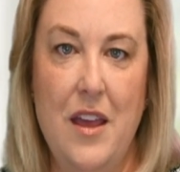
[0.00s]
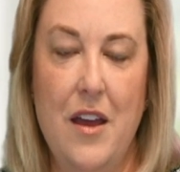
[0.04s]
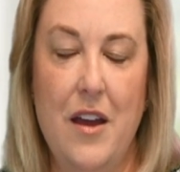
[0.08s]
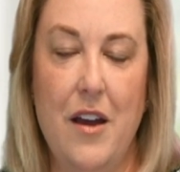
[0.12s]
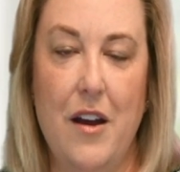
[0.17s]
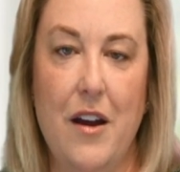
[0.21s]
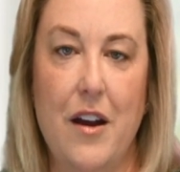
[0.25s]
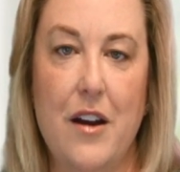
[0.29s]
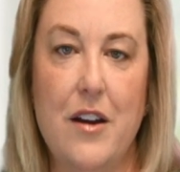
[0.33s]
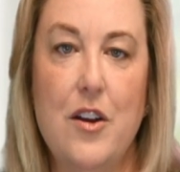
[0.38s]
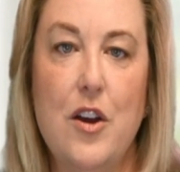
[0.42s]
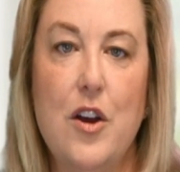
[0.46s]

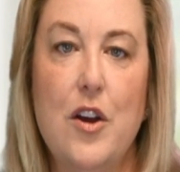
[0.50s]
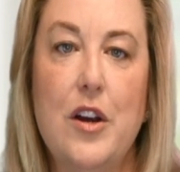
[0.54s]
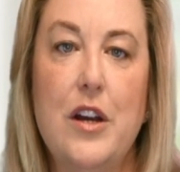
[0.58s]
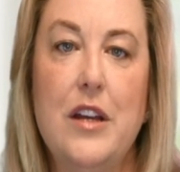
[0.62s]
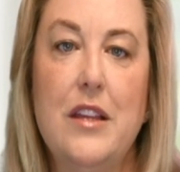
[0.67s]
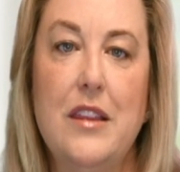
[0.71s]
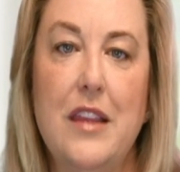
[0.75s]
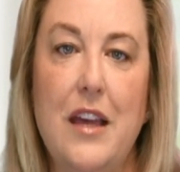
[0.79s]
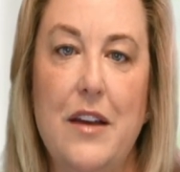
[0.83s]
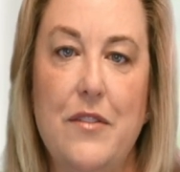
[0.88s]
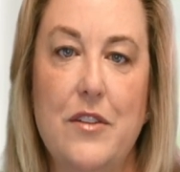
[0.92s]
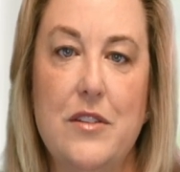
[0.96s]
Our
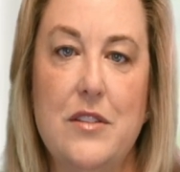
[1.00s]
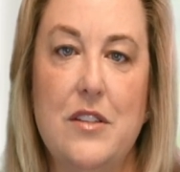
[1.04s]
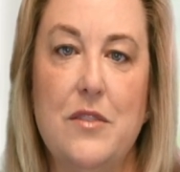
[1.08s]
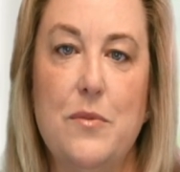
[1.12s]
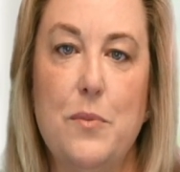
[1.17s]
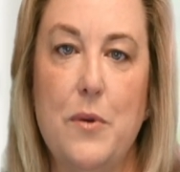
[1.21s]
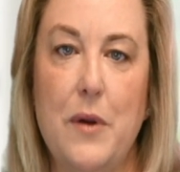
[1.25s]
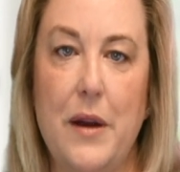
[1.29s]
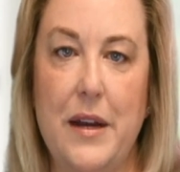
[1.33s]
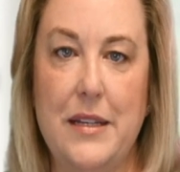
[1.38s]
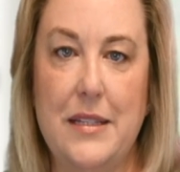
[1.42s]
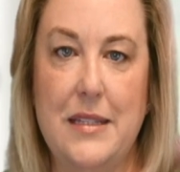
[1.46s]
current levels
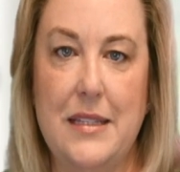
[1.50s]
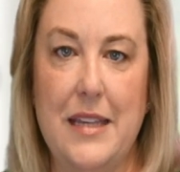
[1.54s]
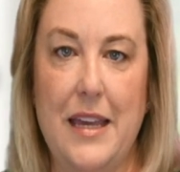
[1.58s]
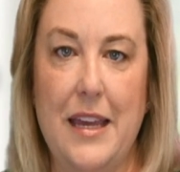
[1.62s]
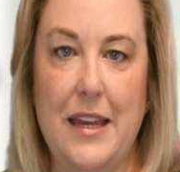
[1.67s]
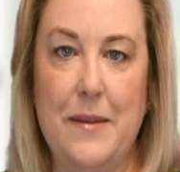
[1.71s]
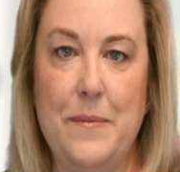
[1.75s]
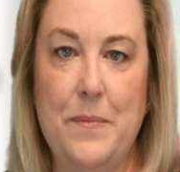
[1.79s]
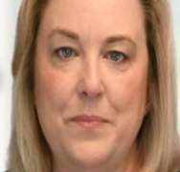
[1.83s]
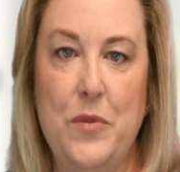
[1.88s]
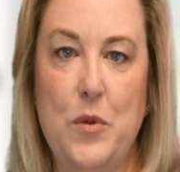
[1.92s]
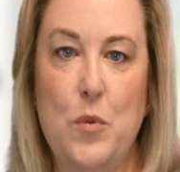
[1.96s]
of
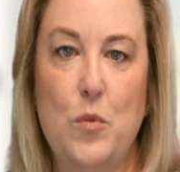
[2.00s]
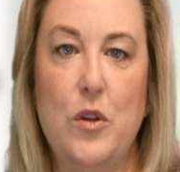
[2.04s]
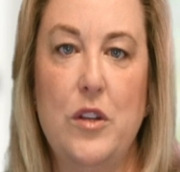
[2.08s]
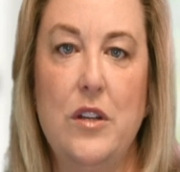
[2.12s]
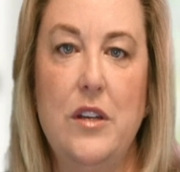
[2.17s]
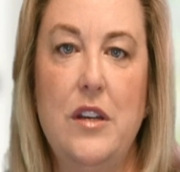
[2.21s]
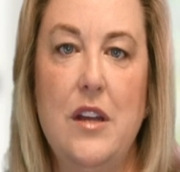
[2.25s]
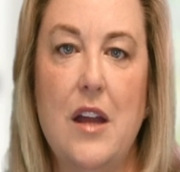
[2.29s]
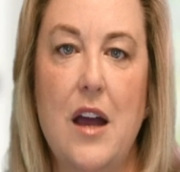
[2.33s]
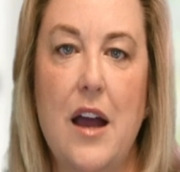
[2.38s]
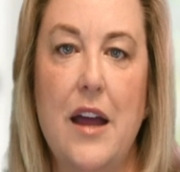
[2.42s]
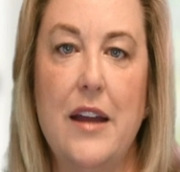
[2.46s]
pricing will
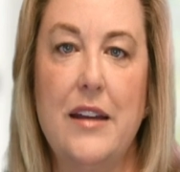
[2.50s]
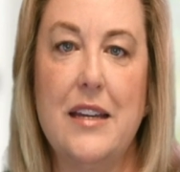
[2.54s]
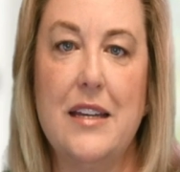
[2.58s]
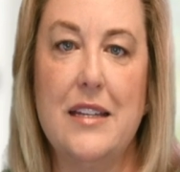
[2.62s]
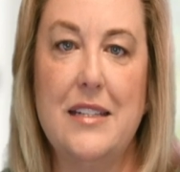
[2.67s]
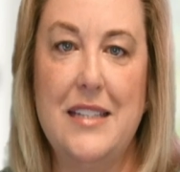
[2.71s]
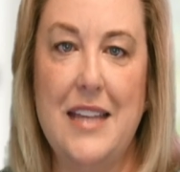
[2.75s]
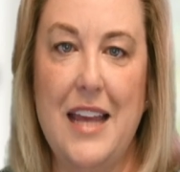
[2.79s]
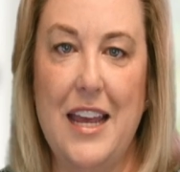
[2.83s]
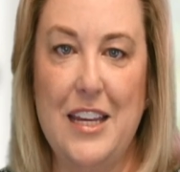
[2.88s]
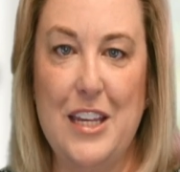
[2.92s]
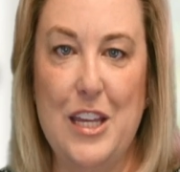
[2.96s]
not
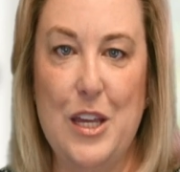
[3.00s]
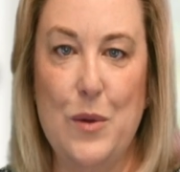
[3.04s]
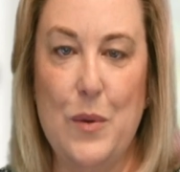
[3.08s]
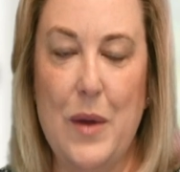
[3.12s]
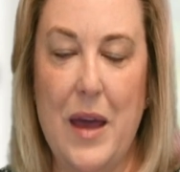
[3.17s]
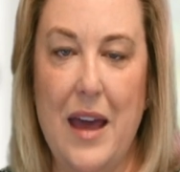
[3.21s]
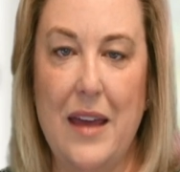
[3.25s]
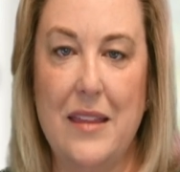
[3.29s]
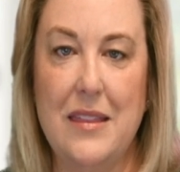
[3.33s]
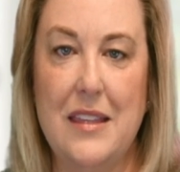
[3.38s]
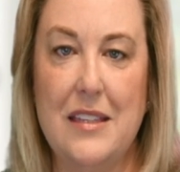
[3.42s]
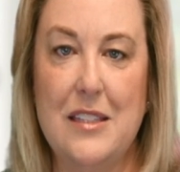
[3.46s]
continue
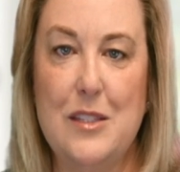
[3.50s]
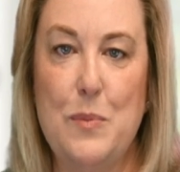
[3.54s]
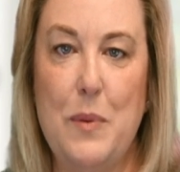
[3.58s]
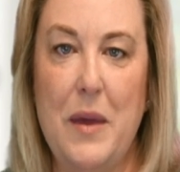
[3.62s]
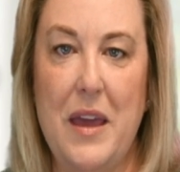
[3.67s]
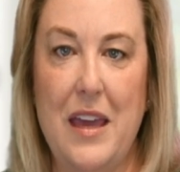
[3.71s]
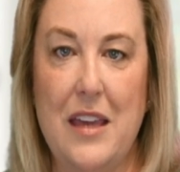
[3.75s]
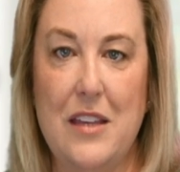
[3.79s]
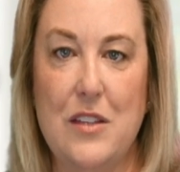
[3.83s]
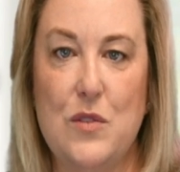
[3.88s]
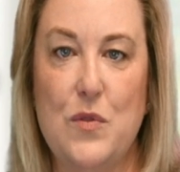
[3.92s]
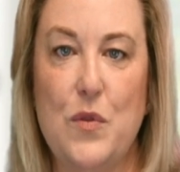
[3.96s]
at this
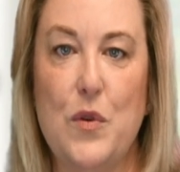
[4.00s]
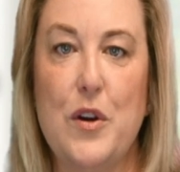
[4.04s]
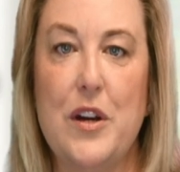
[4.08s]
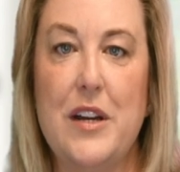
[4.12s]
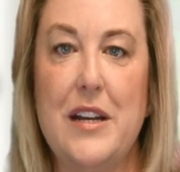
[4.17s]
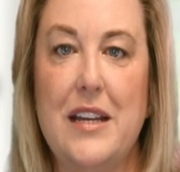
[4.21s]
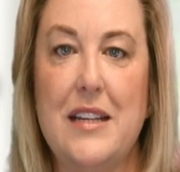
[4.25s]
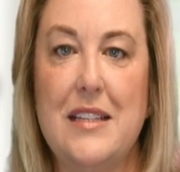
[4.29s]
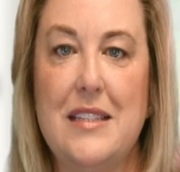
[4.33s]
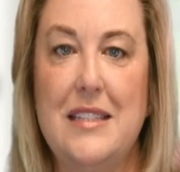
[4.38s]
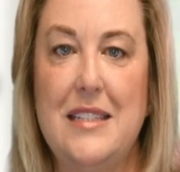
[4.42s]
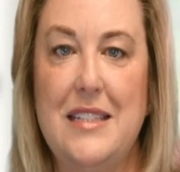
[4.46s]
pace for an
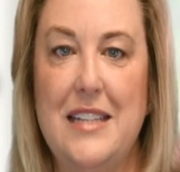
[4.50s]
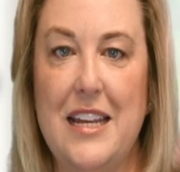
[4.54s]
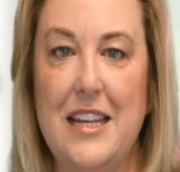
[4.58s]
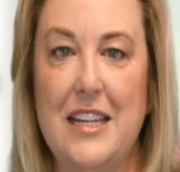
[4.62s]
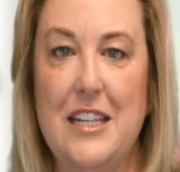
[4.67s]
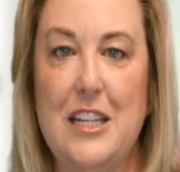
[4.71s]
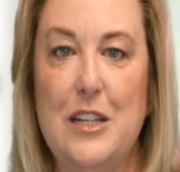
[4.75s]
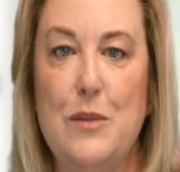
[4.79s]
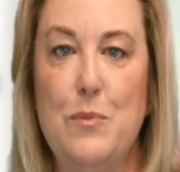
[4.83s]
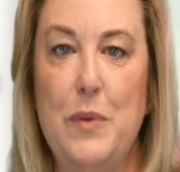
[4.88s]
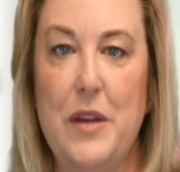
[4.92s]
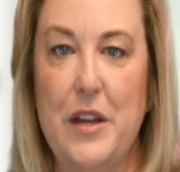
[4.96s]

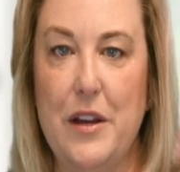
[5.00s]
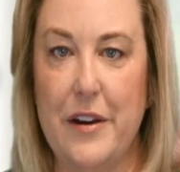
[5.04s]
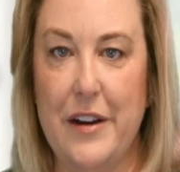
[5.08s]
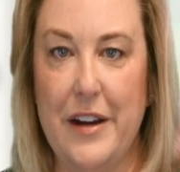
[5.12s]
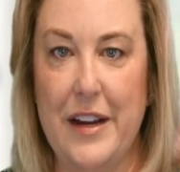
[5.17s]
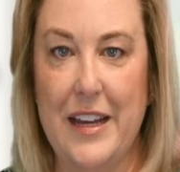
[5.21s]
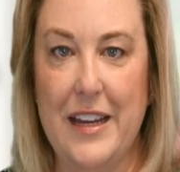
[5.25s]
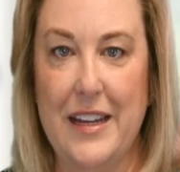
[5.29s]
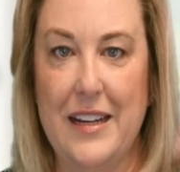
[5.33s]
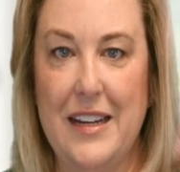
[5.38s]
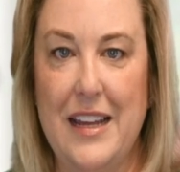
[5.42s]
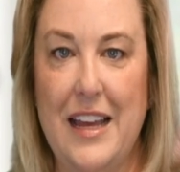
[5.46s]
extended
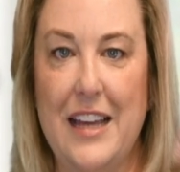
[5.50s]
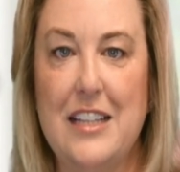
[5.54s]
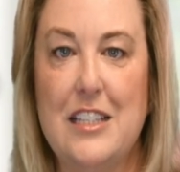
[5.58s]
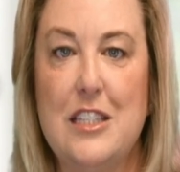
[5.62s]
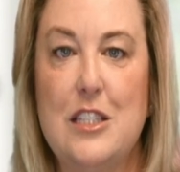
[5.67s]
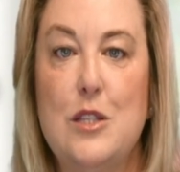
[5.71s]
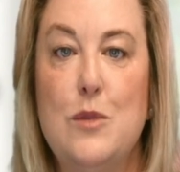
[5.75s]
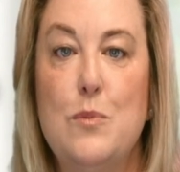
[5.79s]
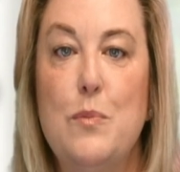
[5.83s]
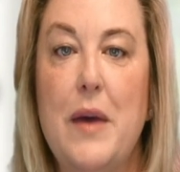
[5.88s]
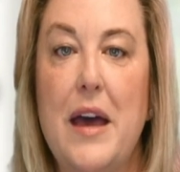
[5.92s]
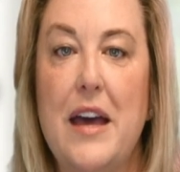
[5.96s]
period,
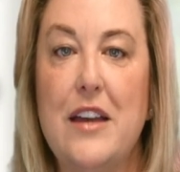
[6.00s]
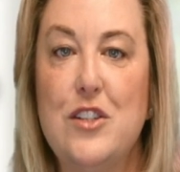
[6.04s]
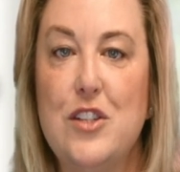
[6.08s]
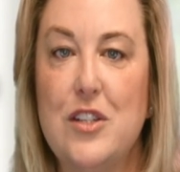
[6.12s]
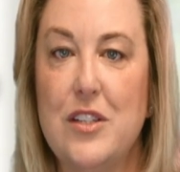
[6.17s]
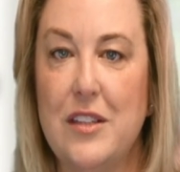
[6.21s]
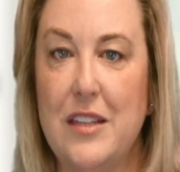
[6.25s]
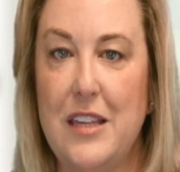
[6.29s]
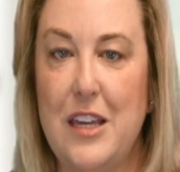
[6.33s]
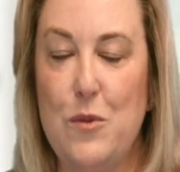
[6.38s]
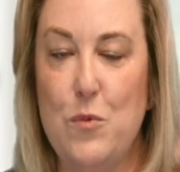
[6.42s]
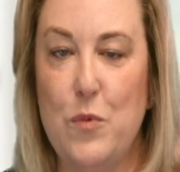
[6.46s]

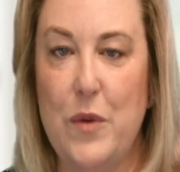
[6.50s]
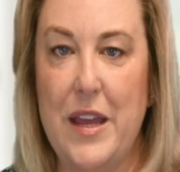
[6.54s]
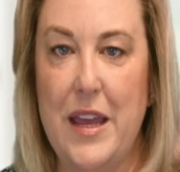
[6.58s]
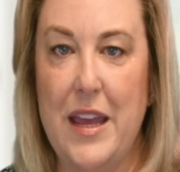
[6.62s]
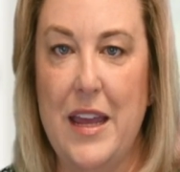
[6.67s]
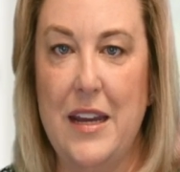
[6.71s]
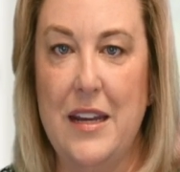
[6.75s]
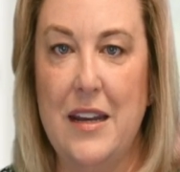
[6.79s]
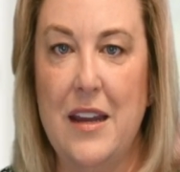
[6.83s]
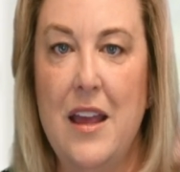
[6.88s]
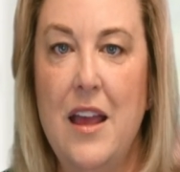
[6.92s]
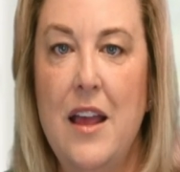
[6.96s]
especially
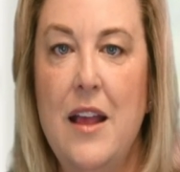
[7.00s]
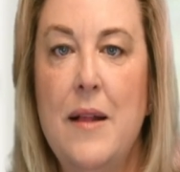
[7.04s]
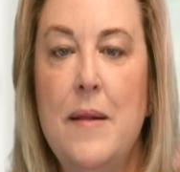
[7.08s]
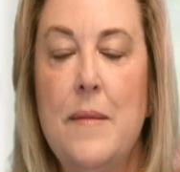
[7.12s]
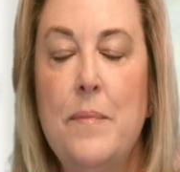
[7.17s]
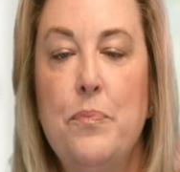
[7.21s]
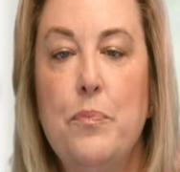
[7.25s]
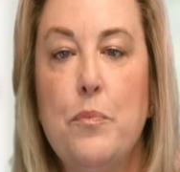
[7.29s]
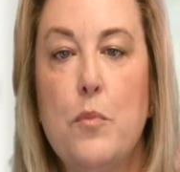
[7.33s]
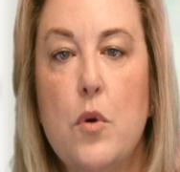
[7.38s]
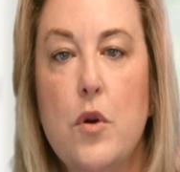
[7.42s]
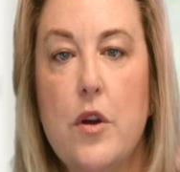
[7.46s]
when
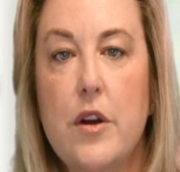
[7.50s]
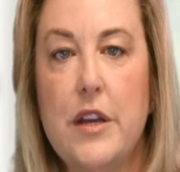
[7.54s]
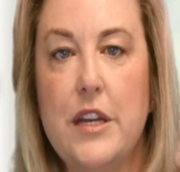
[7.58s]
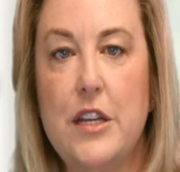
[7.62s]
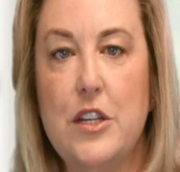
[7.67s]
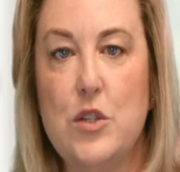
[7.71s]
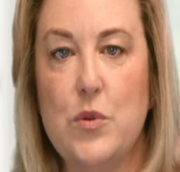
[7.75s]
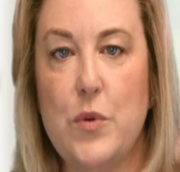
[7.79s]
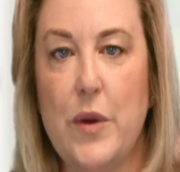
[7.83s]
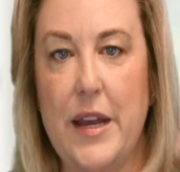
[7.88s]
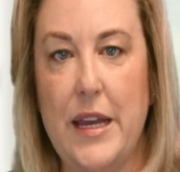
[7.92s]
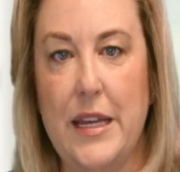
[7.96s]

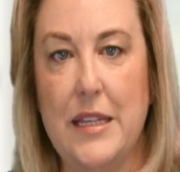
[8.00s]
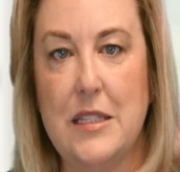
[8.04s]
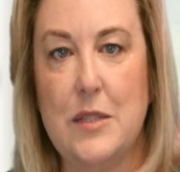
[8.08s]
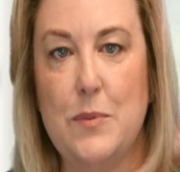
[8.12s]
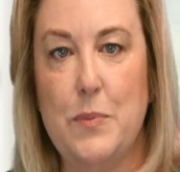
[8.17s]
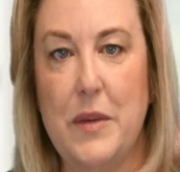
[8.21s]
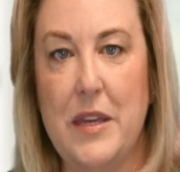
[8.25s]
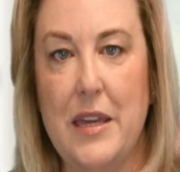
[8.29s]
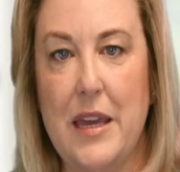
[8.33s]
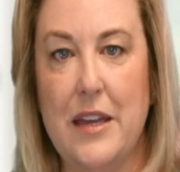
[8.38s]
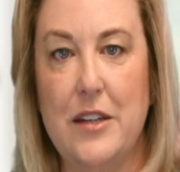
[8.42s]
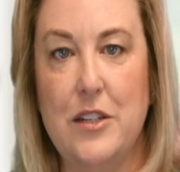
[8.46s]
mortgage rates
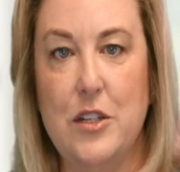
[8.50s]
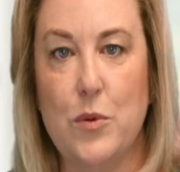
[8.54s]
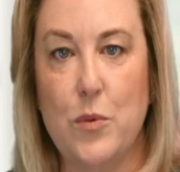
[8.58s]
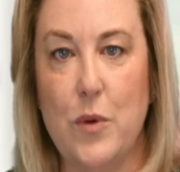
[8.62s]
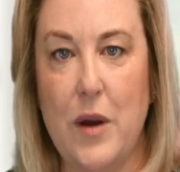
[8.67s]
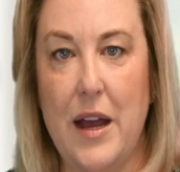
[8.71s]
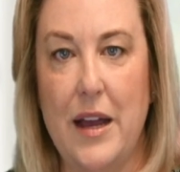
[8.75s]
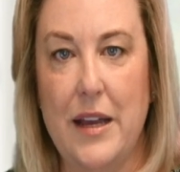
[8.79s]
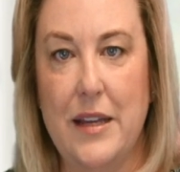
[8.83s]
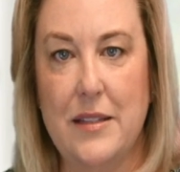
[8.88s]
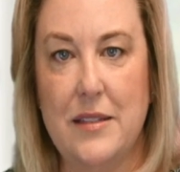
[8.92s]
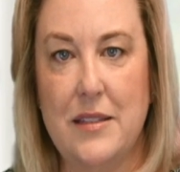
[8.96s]
begin to
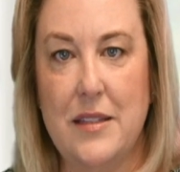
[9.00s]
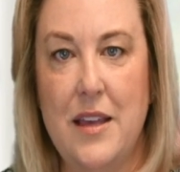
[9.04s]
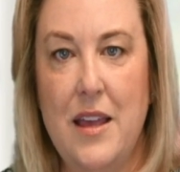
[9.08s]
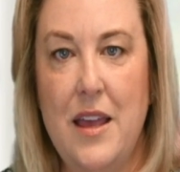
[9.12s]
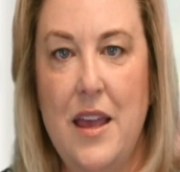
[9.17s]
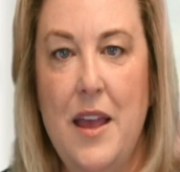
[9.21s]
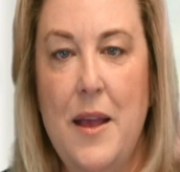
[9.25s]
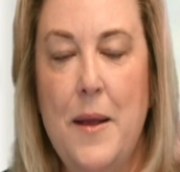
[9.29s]
rise.